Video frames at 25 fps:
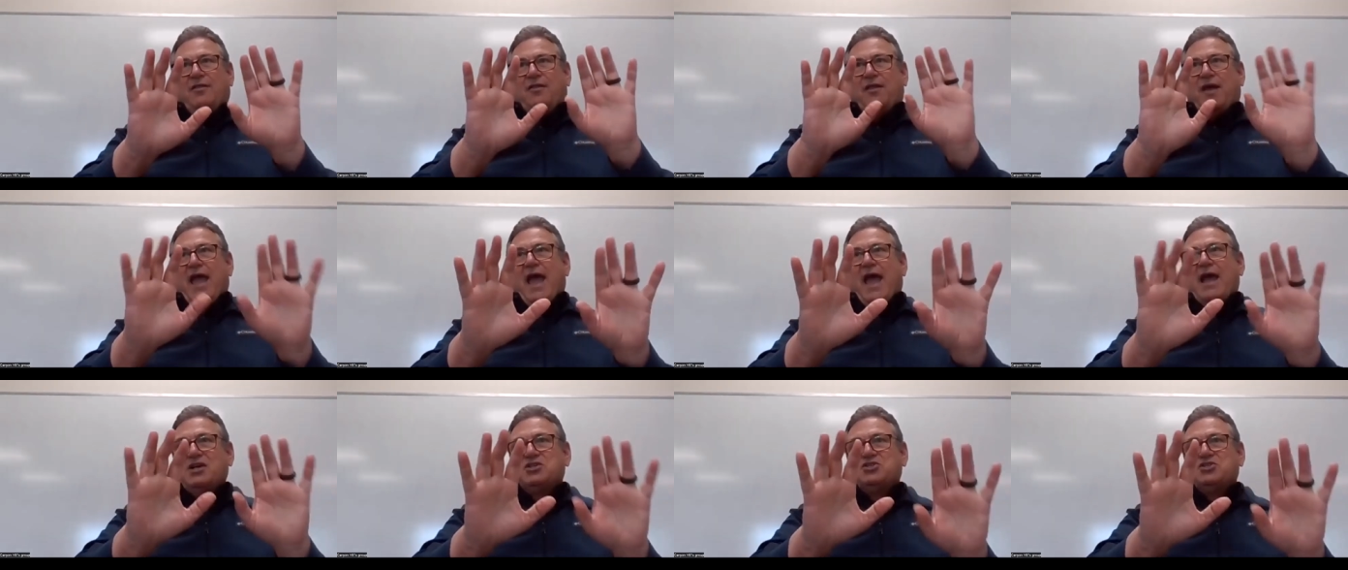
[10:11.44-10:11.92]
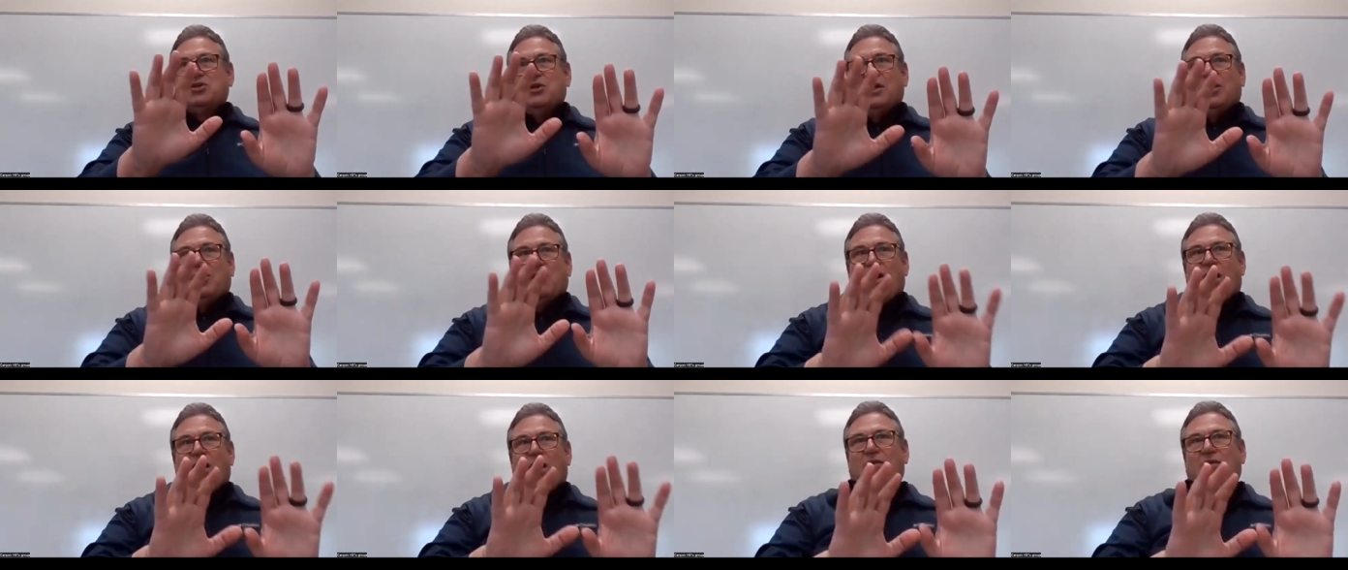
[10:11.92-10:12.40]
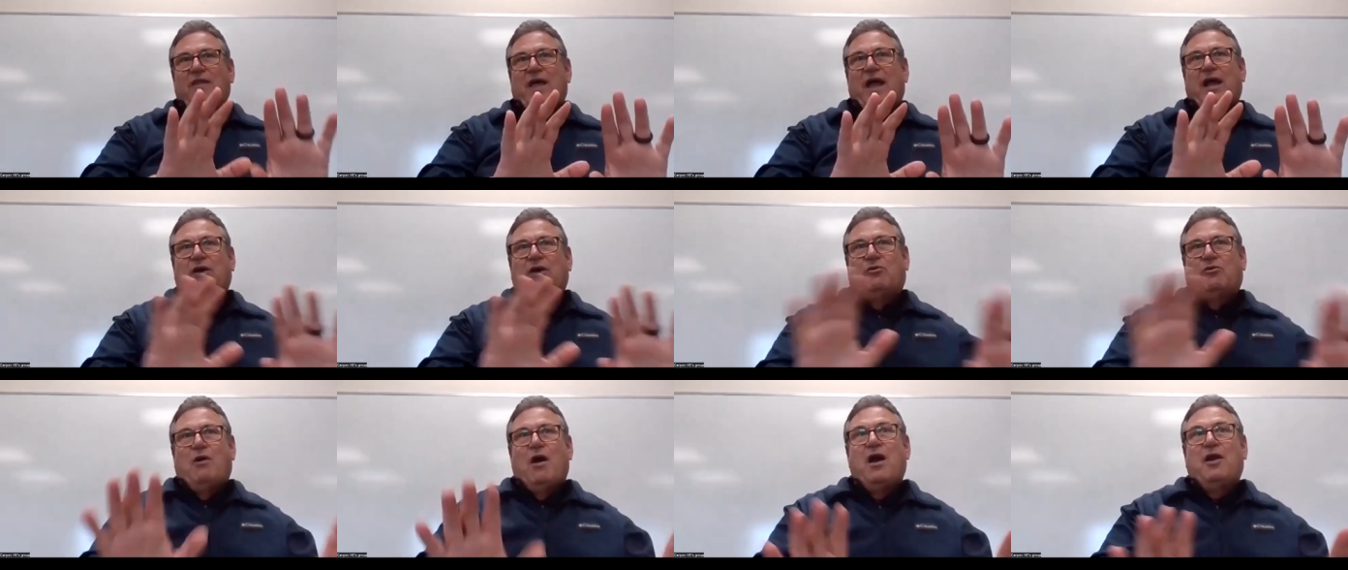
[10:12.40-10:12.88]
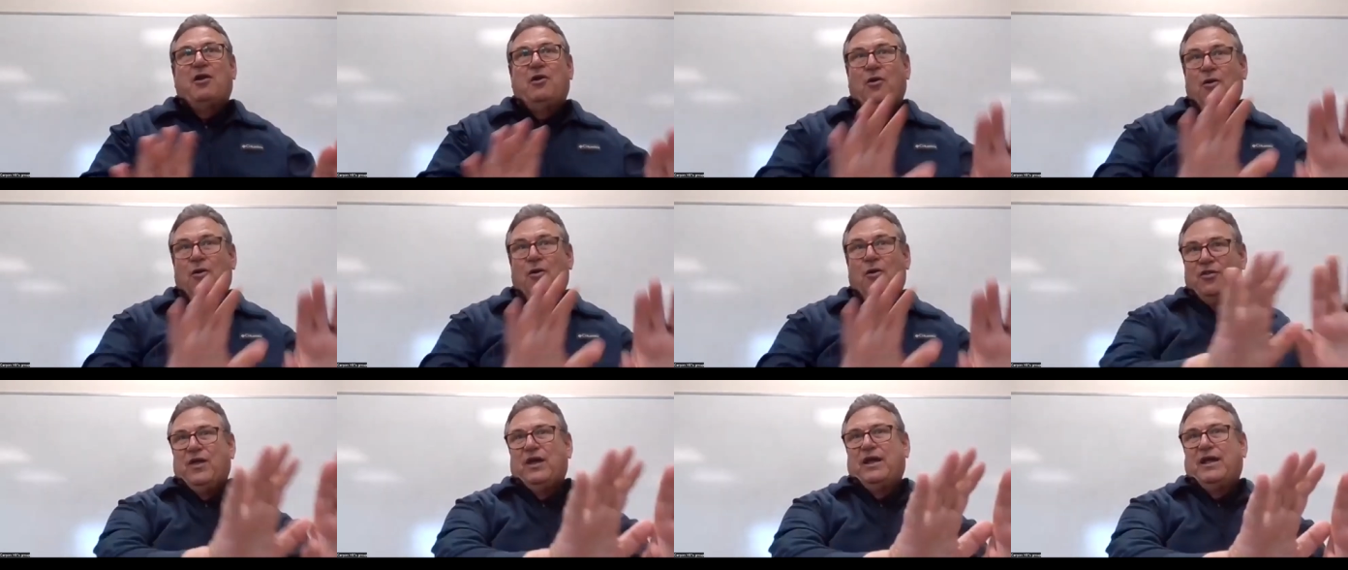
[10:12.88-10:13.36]
they actually called that
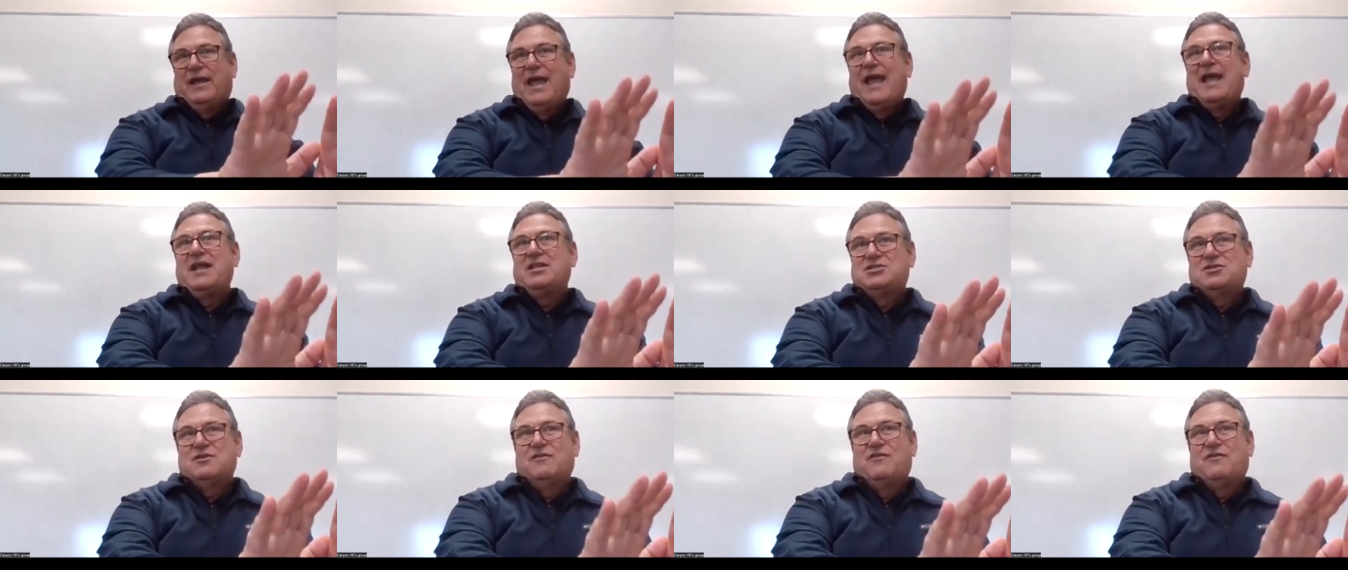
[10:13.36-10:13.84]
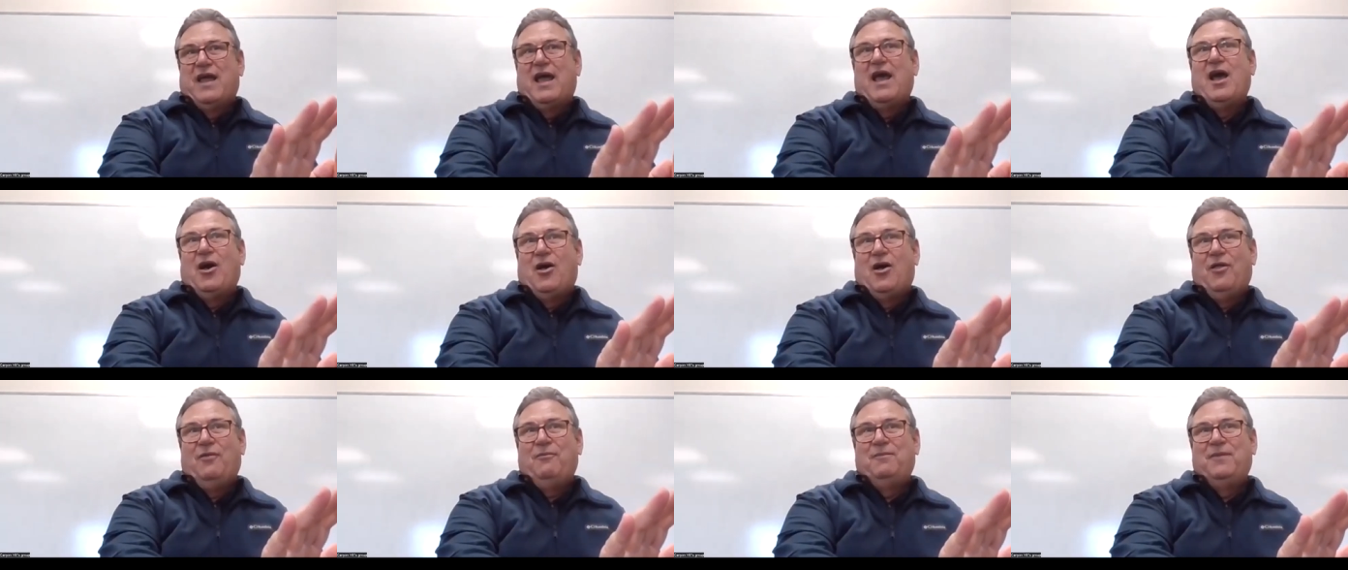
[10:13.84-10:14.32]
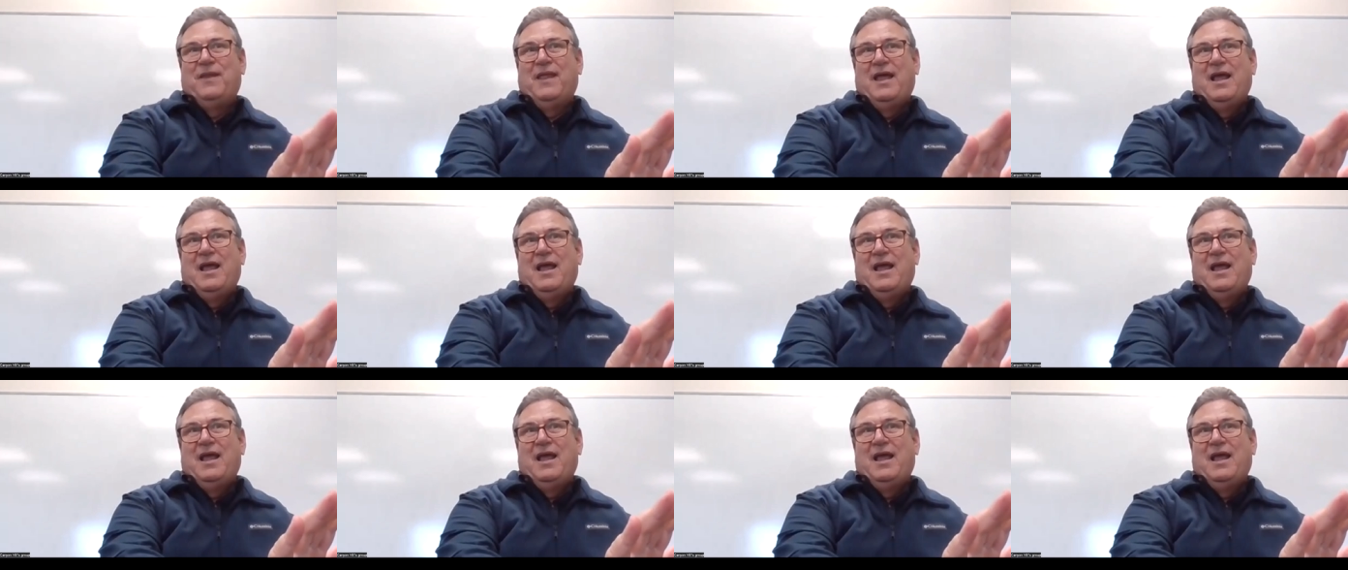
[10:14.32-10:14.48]
grotto the gates of hell.